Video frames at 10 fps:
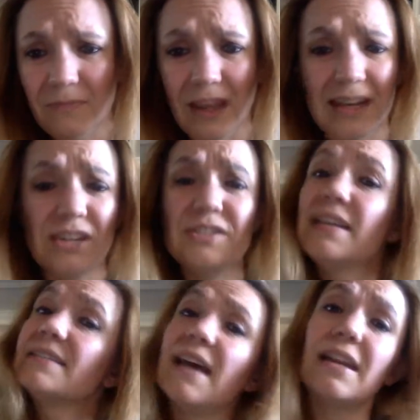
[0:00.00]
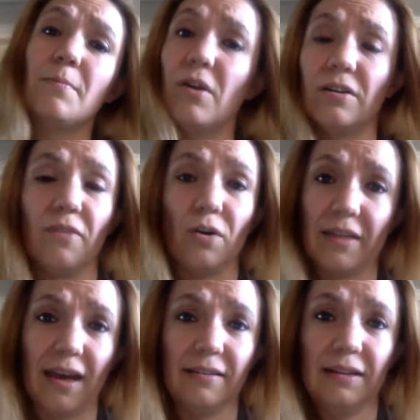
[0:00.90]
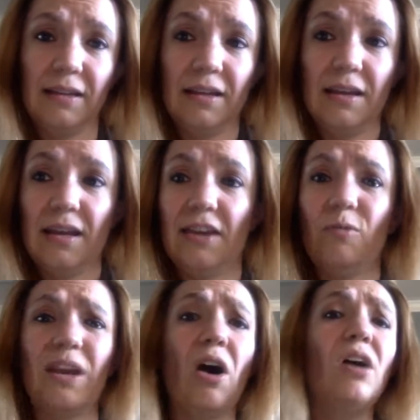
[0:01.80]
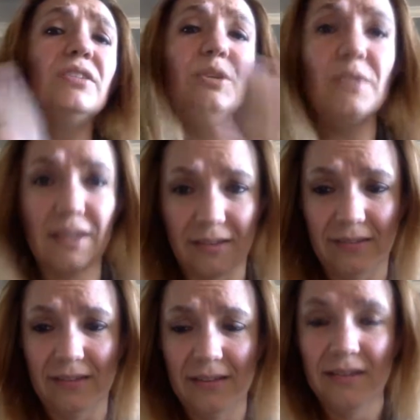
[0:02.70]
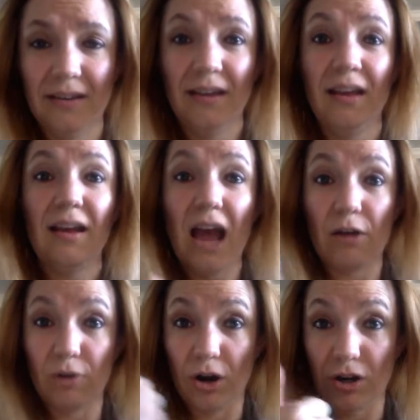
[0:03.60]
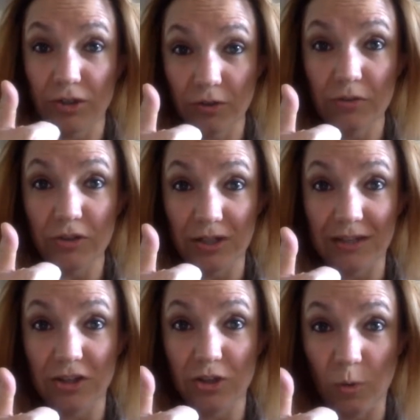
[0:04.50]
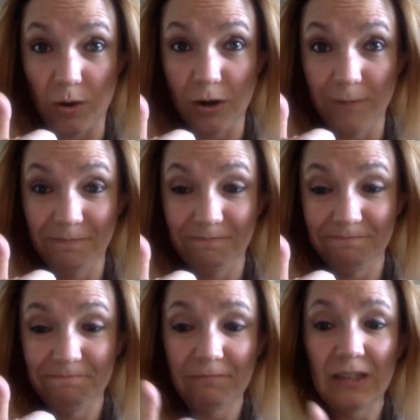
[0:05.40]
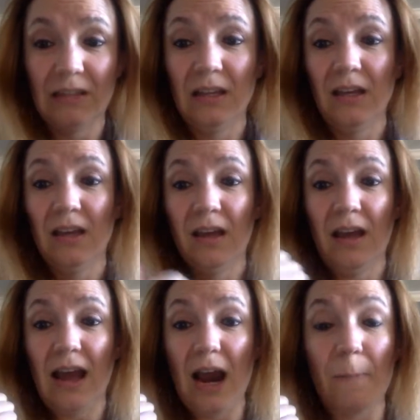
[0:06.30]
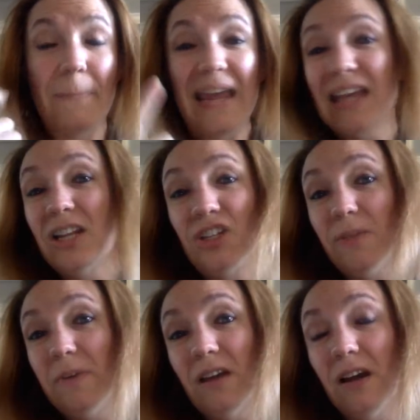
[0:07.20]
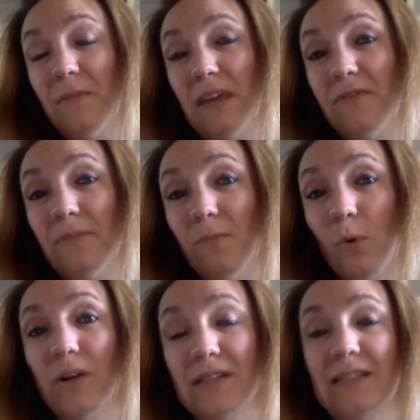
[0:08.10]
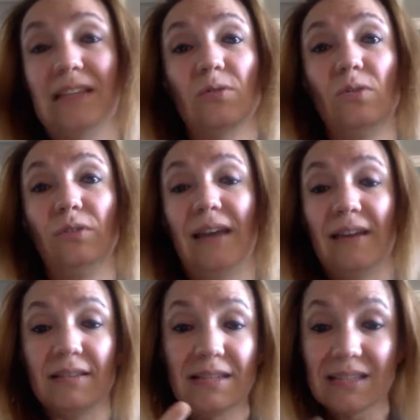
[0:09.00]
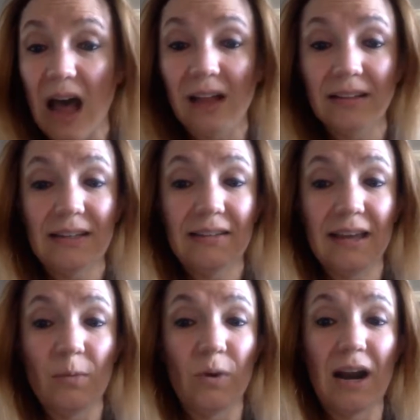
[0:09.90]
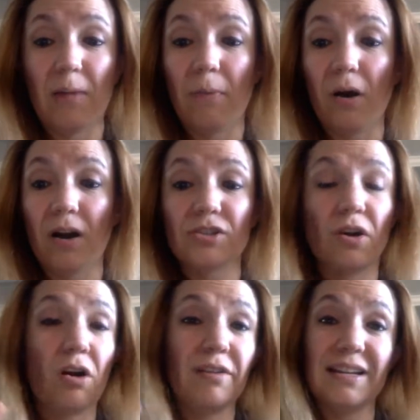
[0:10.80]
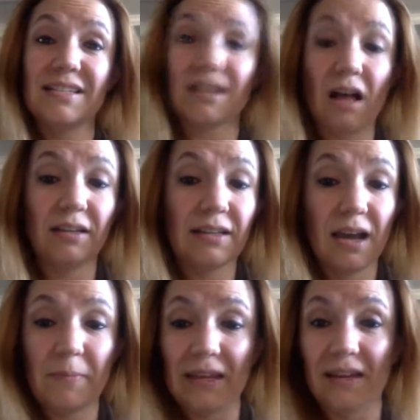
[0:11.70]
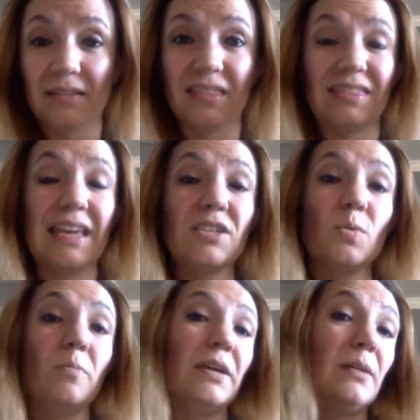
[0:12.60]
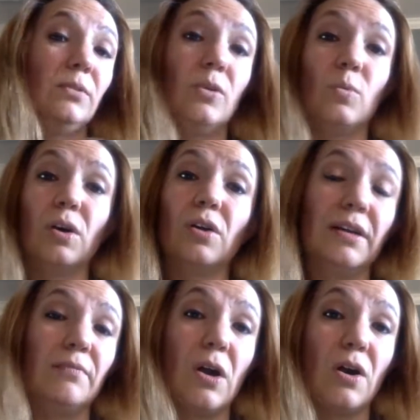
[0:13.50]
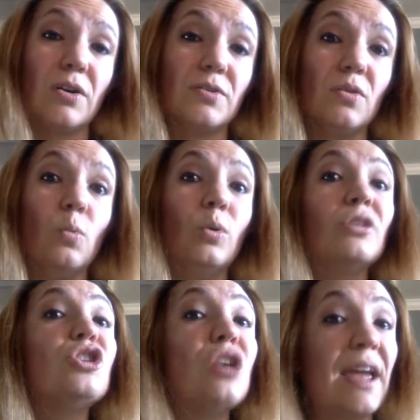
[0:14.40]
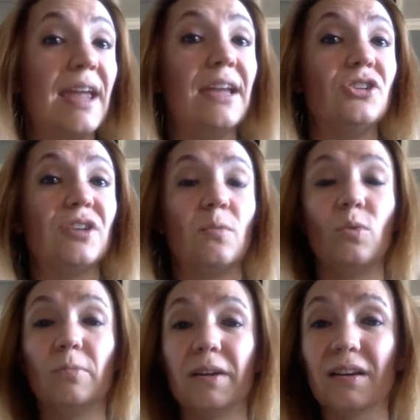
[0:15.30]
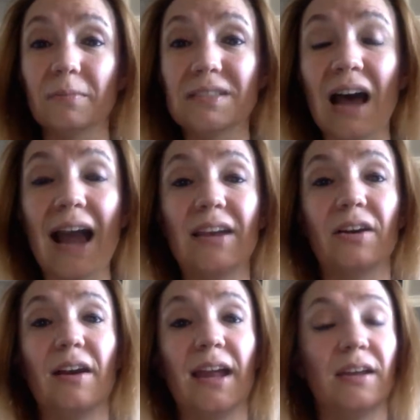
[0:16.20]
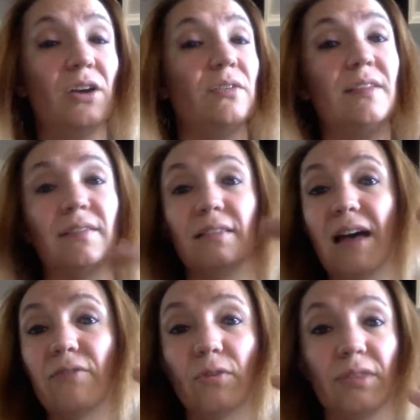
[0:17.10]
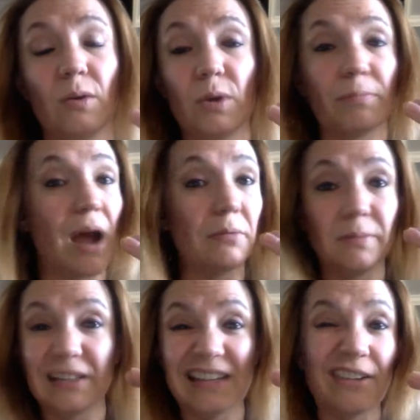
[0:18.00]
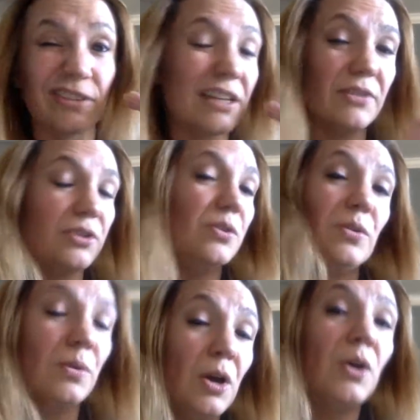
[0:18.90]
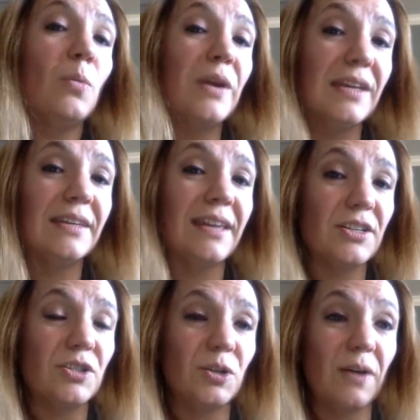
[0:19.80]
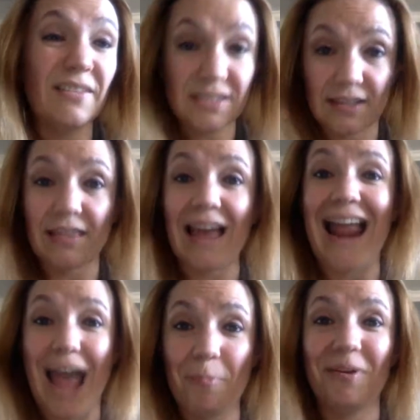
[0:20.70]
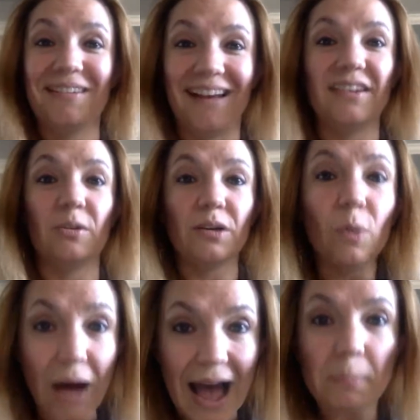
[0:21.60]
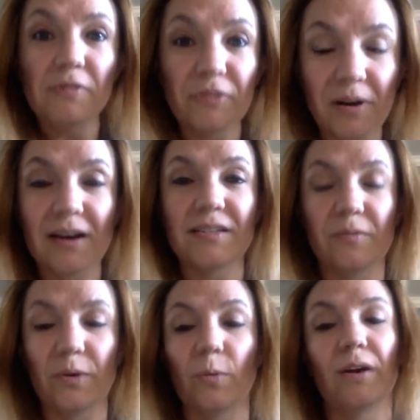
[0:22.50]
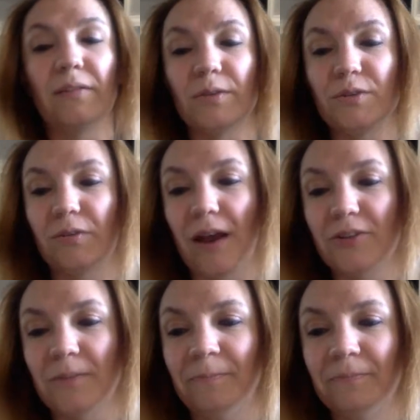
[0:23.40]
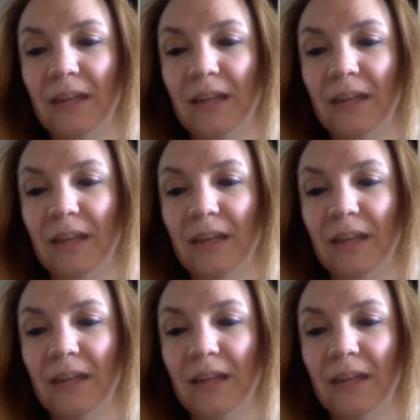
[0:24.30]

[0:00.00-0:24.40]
And here's the exciting part of all that. If we all do this, our rehearsals should get shorter. Our band should become even more skilled and solid. And when our parts are already solid coming in, the things we'll be able to work on at rehearsal will change and we'll become tighter and go to this level that we probably never even knew we could get to. I've seen that happen. I know it will happen for us if we work in this direction.